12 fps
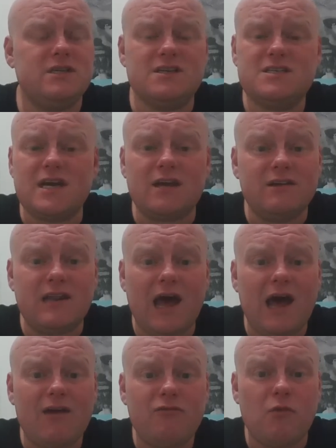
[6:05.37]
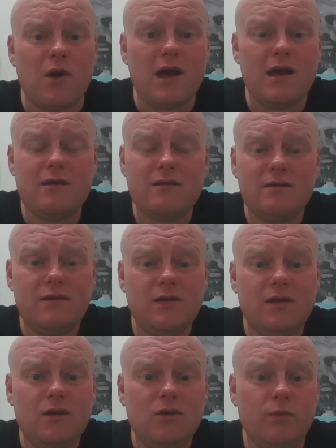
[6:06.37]
in the second half where
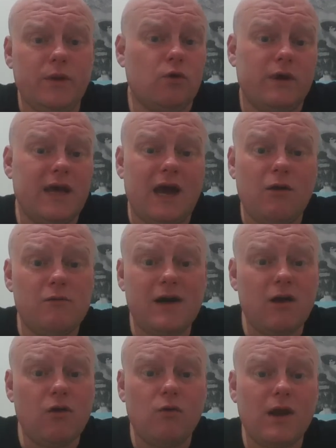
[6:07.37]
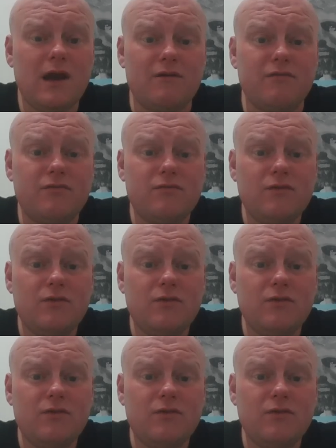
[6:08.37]
we couldn't get out of our own half.